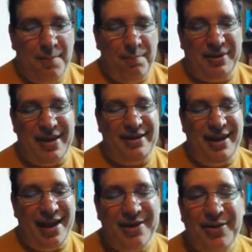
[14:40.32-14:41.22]
But then
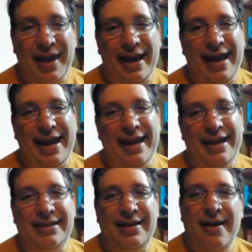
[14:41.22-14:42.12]
the other thing
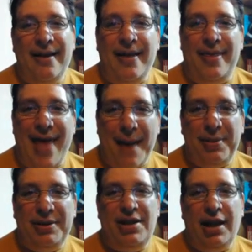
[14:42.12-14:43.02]
is that
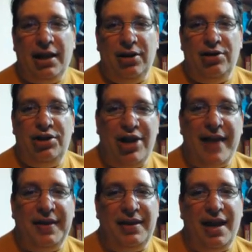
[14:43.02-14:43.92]
particular
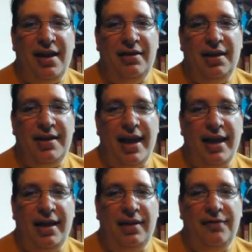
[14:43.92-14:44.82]
jet that
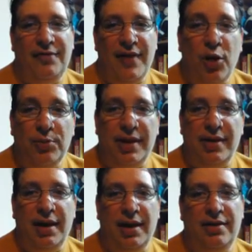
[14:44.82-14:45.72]
they filmed
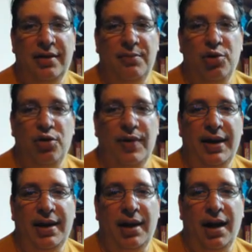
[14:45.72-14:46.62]
in the
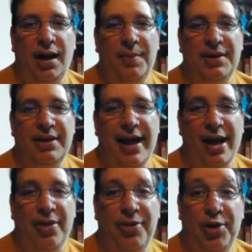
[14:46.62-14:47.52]
movie is an
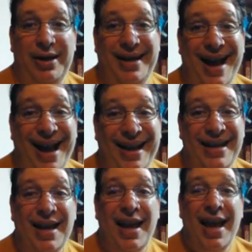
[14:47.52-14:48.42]

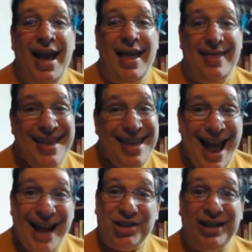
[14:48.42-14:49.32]
L-39. It
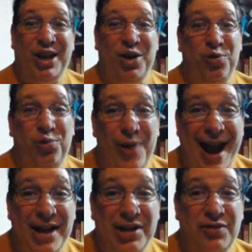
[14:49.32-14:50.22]
actually
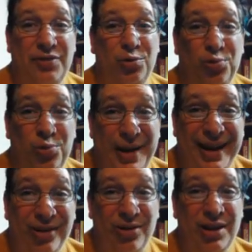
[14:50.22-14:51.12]
crashed for
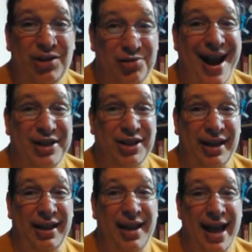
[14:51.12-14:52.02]
real,
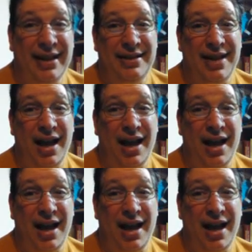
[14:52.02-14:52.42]
tragically, and